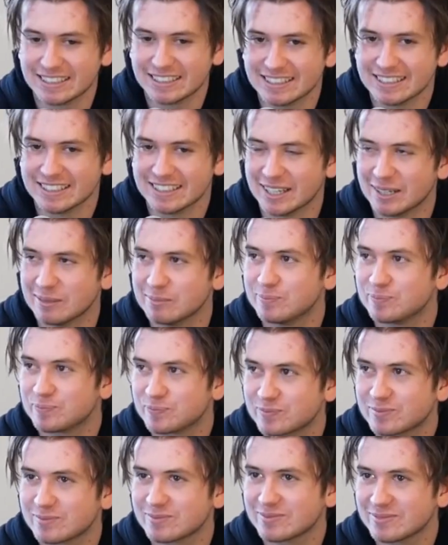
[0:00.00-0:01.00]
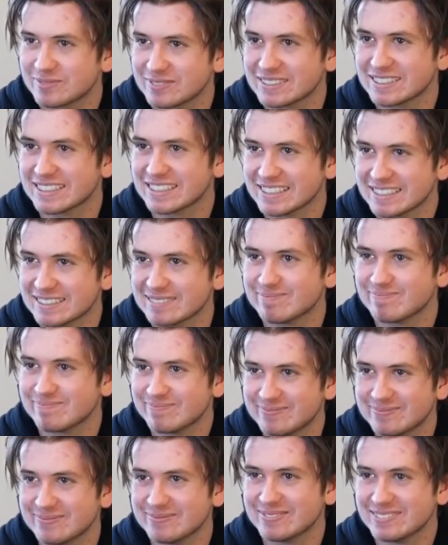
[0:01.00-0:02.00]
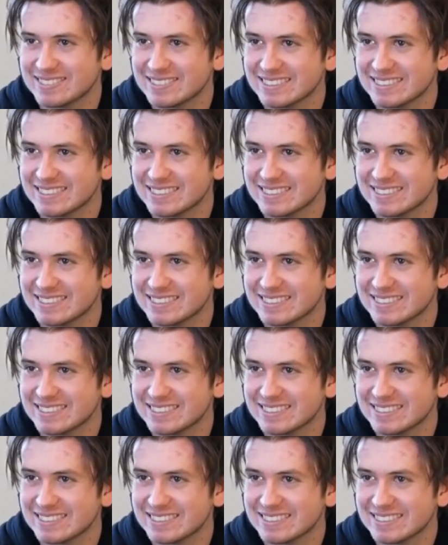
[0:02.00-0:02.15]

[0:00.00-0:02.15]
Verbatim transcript: I moved back to Torquay and I felt a